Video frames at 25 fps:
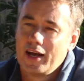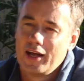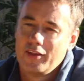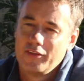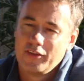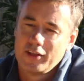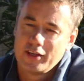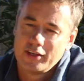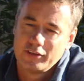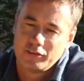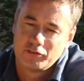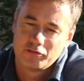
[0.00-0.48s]

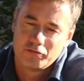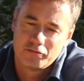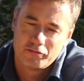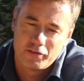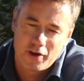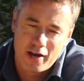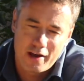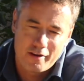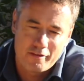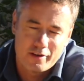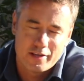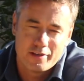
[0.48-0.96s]
And these
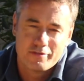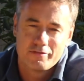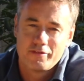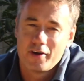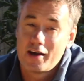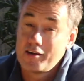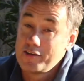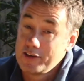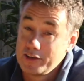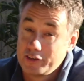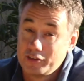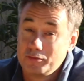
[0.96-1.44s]
very,
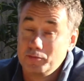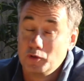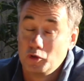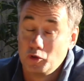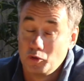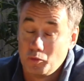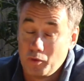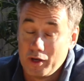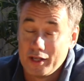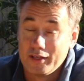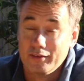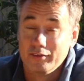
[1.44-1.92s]
very
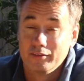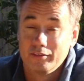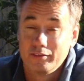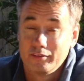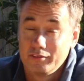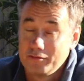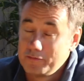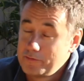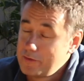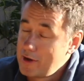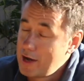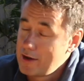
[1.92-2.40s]
small
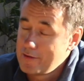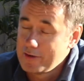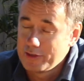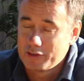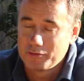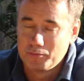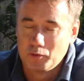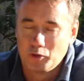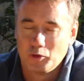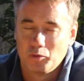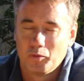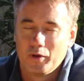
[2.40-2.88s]
wins, very
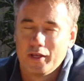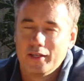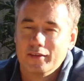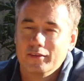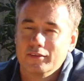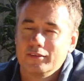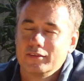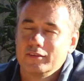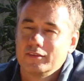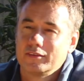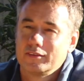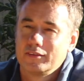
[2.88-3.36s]
small
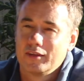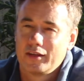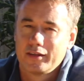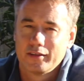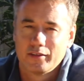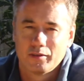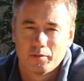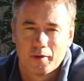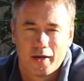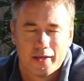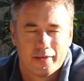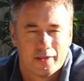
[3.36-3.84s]
wins,
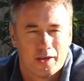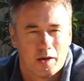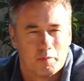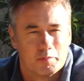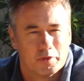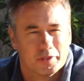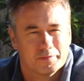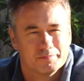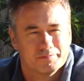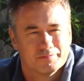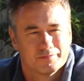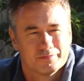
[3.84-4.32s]
started to add up